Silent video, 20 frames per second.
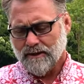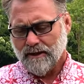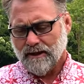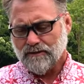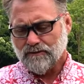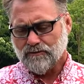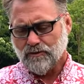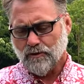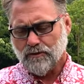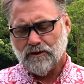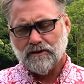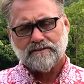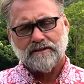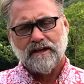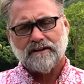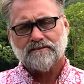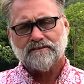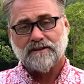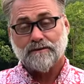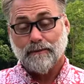And so they're
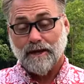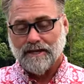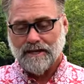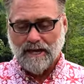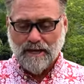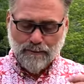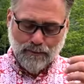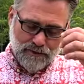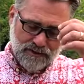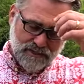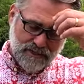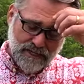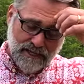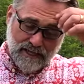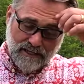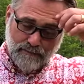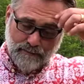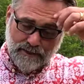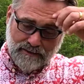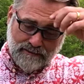testing. My neighbor, she
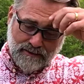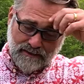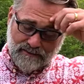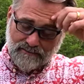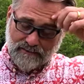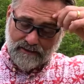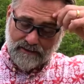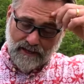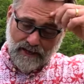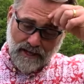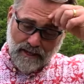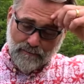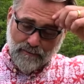had to be tested